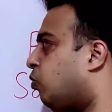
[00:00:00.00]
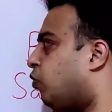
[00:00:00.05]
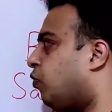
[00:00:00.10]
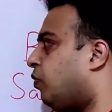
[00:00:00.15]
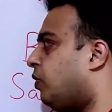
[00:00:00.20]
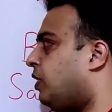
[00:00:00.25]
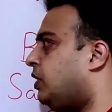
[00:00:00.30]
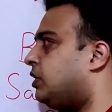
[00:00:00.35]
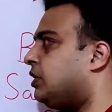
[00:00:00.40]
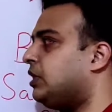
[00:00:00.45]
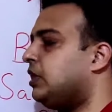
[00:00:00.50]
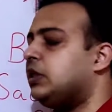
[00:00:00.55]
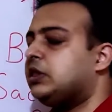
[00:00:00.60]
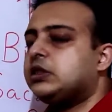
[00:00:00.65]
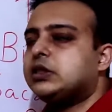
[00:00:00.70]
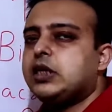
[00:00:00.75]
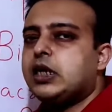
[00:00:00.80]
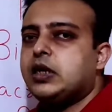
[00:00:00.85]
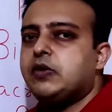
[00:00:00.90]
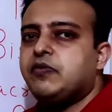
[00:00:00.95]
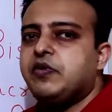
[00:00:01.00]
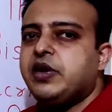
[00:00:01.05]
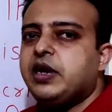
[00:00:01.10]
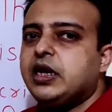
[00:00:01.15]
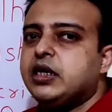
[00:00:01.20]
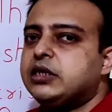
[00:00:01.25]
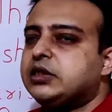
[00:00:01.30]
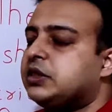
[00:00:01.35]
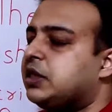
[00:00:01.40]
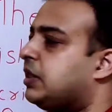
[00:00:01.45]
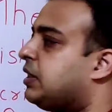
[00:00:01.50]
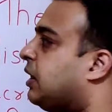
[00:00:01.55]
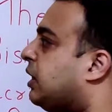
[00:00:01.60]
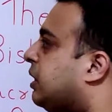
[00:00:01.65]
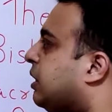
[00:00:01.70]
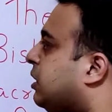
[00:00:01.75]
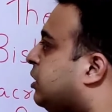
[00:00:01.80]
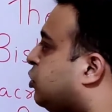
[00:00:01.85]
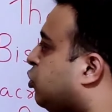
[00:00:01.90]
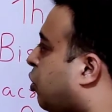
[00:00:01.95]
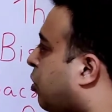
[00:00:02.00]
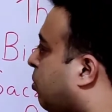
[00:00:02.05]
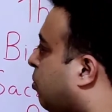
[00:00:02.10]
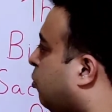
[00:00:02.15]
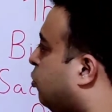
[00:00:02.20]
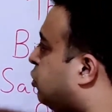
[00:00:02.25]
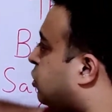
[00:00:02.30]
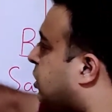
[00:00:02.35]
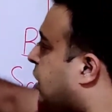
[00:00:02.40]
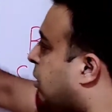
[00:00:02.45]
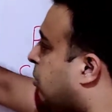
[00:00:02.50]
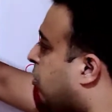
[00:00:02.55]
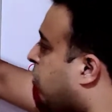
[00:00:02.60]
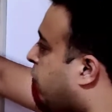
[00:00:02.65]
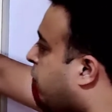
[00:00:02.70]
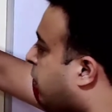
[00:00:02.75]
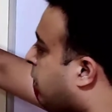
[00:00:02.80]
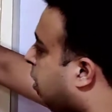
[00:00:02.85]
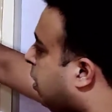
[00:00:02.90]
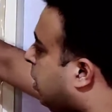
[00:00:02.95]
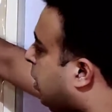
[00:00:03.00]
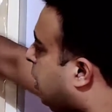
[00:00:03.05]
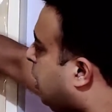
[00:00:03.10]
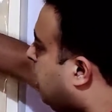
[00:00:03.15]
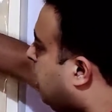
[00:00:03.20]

move e6, and we can say that it's almost game over.